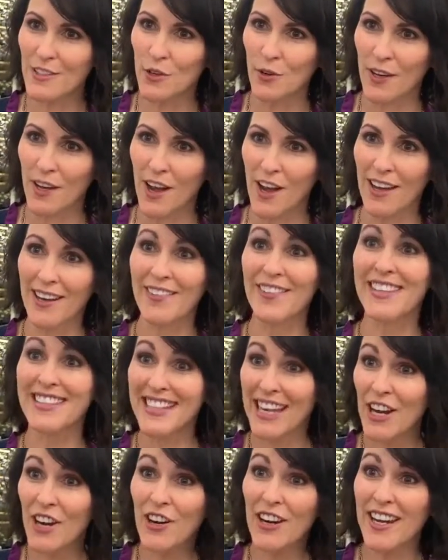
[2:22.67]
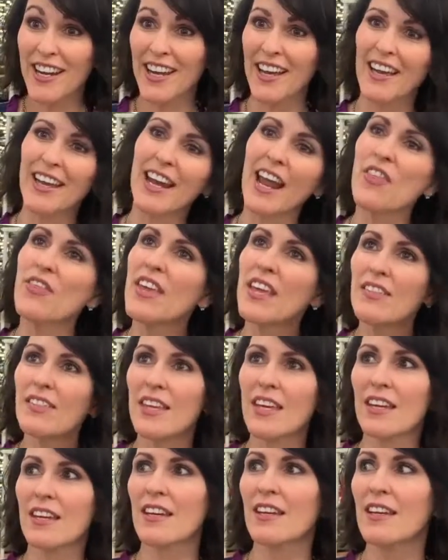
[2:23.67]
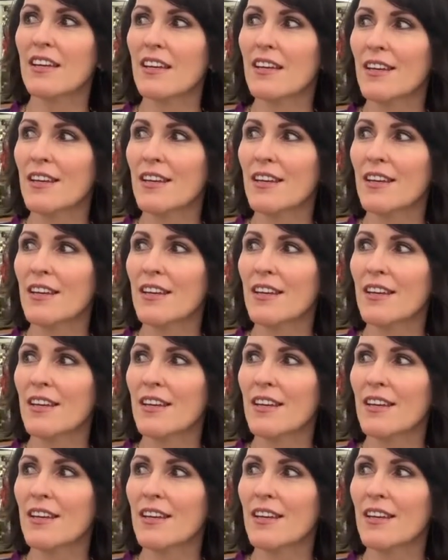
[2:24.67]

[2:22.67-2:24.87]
going on in this area, and I think that